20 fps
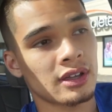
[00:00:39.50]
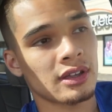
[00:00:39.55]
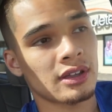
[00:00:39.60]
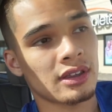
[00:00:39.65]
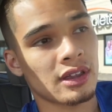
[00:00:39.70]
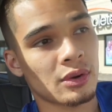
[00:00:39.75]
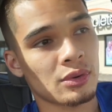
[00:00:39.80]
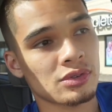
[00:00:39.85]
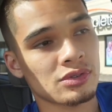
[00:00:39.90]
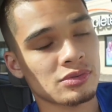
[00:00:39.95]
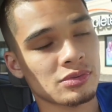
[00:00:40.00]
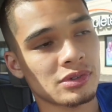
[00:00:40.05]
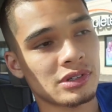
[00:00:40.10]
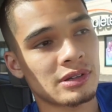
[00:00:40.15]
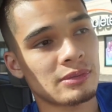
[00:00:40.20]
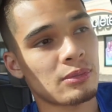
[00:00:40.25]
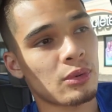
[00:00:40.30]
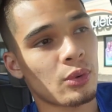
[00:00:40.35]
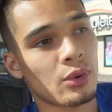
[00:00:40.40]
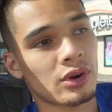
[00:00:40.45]
That was really
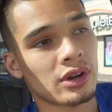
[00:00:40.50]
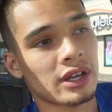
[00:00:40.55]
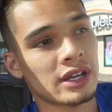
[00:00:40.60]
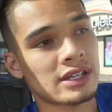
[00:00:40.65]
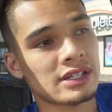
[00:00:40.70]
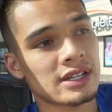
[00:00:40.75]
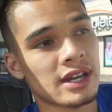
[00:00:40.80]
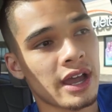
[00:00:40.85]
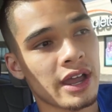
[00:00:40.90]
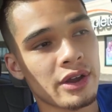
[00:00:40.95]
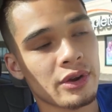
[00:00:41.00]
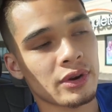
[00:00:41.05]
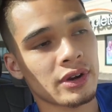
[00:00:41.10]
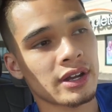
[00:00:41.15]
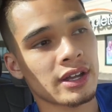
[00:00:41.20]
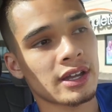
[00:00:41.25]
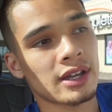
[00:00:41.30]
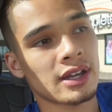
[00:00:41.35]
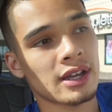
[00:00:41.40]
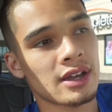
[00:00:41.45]
boring and
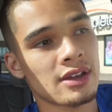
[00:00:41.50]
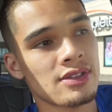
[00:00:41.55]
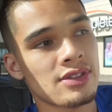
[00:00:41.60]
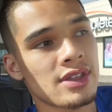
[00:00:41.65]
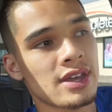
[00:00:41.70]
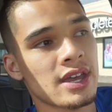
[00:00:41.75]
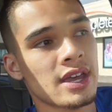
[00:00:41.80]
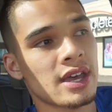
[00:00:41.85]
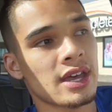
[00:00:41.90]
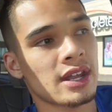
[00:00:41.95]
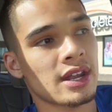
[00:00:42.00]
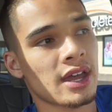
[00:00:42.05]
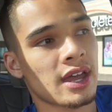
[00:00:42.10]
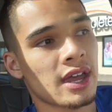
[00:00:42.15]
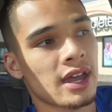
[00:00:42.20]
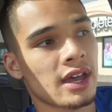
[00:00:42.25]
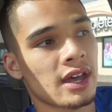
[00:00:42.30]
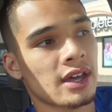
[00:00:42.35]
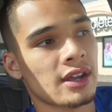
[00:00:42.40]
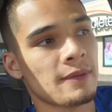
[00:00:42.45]
tiring. And then I
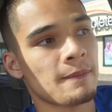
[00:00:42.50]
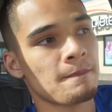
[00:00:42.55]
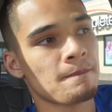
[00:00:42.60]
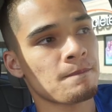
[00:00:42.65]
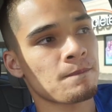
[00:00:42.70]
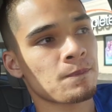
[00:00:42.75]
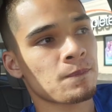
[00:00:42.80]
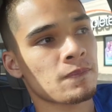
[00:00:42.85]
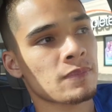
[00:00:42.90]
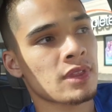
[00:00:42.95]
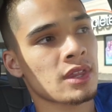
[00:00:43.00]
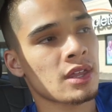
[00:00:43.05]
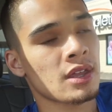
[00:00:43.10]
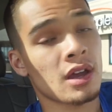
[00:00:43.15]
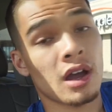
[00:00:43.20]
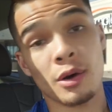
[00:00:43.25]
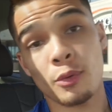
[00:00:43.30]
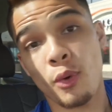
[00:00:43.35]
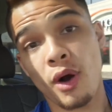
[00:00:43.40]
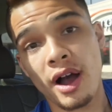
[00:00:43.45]
had
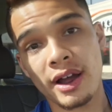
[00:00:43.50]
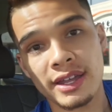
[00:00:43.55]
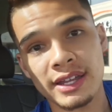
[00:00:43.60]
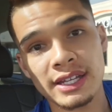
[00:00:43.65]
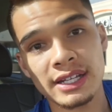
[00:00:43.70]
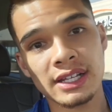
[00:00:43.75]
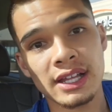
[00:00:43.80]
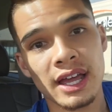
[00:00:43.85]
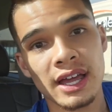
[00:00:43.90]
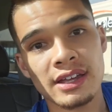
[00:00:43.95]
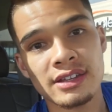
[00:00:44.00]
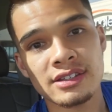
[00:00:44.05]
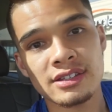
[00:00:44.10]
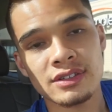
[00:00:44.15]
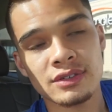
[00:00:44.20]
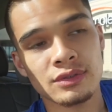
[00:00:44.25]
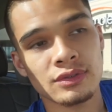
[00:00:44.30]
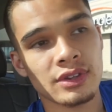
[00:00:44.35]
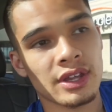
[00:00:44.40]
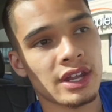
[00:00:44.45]
a walking class
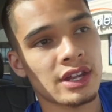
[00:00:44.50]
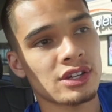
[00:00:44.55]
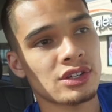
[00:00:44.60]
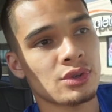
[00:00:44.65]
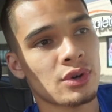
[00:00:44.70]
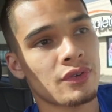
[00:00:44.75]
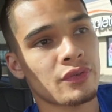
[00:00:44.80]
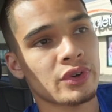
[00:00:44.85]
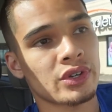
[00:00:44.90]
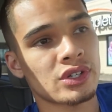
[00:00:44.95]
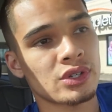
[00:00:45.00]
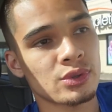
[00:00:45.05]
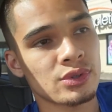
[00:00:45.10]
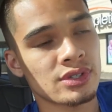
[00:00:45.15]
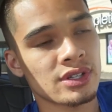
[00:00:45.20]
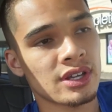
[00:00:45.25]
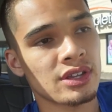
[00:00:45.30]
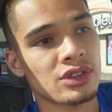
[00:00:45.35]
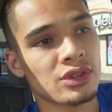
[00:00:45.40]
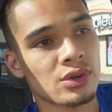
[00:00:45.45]
that I do every
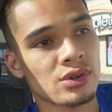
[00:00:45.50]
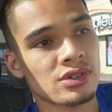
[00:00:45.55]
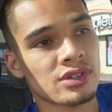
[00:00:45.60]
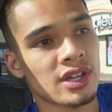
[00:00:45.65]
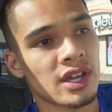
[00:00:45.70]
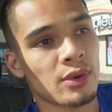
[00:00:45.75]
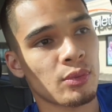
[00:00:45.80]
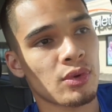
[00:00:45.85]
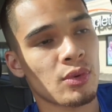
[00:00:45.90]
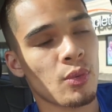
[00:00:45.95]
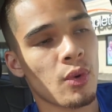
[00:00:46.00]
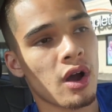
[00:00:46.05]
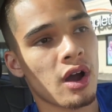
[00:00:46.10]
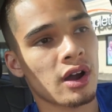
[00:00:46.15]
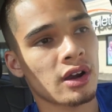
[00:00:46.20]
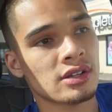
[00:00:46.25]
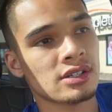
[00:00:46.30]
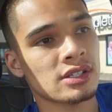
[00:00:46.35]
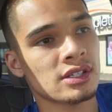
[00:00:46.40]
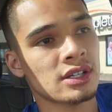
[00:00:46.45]
Tuesday and Thursday. We
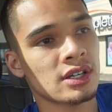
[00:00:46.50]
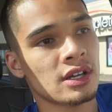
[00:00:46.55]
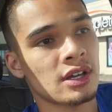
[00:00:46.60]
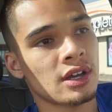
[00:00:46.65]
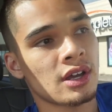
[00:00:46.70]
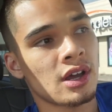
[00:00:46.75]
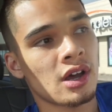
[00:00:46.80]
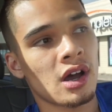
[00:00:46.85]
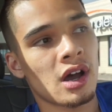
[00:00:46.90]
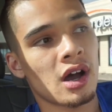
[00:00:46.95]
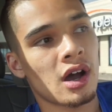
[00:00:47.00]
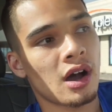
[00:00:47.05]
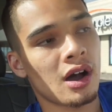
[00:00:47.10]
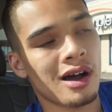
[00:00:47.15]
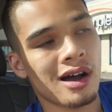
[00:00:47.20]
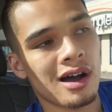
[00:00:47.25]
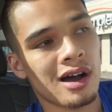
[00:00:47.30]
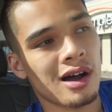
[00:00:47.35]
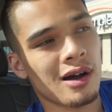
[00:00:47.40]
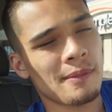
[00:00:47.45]
walked
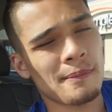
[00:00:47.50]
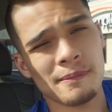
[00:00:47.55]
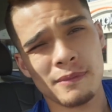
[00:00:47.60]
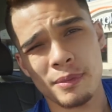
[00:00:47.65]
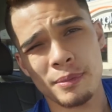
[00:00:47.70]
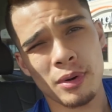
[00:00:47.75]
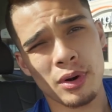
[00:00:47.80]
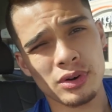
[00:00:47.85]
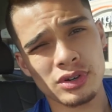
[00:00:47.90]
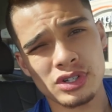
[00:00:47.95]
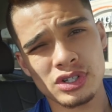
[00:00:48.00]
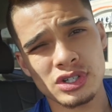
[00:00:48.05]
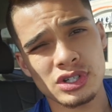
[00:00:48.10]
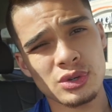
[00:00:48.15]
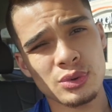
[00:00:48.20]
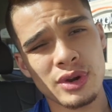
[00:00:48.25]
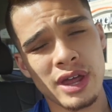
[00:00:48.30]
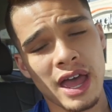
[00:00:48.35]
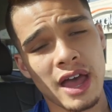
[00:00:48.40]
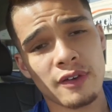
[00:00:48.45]
about
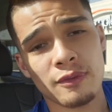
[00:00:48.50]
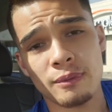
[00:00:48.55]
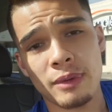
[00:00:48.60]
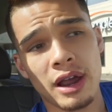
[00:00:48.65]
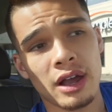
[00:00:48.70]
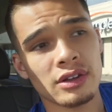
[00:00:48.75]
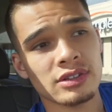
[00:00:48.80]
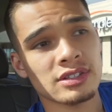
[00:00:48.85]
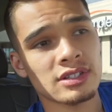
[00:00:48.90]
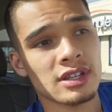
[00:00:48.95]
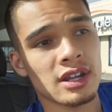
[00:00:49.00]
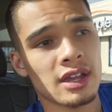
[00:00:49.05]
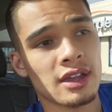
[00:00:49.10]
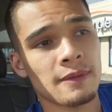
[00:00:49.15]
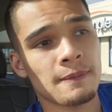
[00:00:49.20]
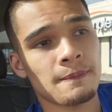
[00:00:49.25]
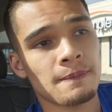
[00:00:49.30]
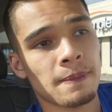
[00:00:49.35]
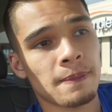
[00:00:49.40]
2.5 miles today.